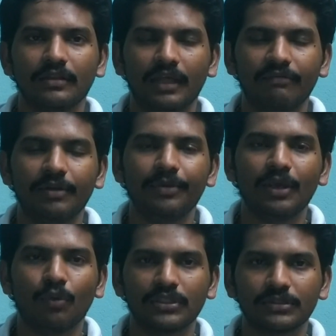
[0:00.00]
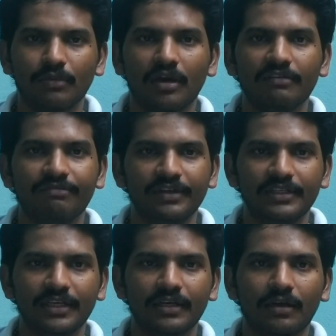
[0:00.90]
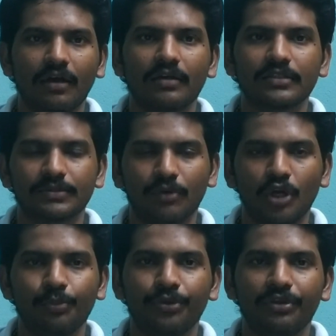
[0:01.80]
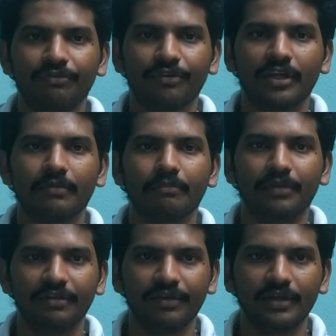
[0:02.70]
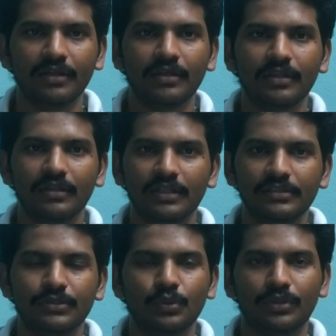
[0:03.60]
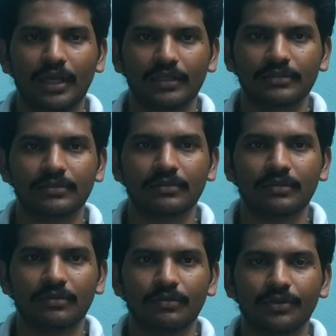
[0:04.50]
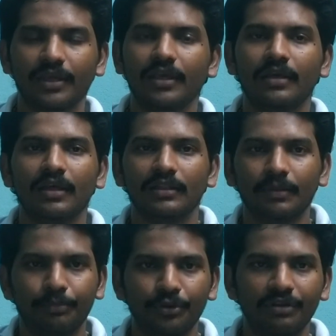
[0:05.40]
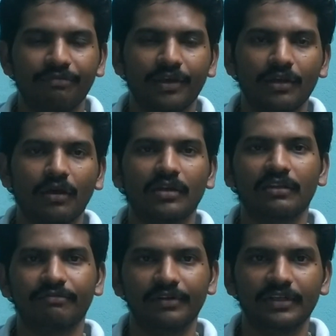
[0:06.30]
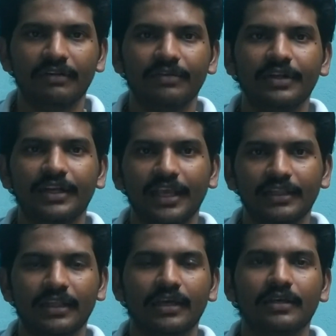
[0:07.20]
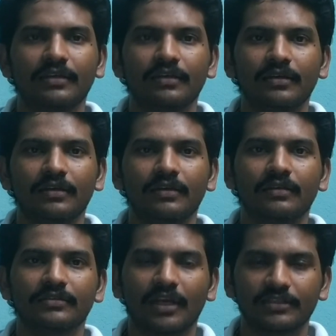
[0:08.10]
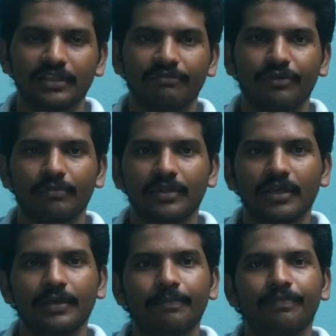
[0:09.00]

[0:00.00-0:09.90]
there will be a small filter or small purifier between these two tanks. Okay, the purifier or the filter will take the suction from the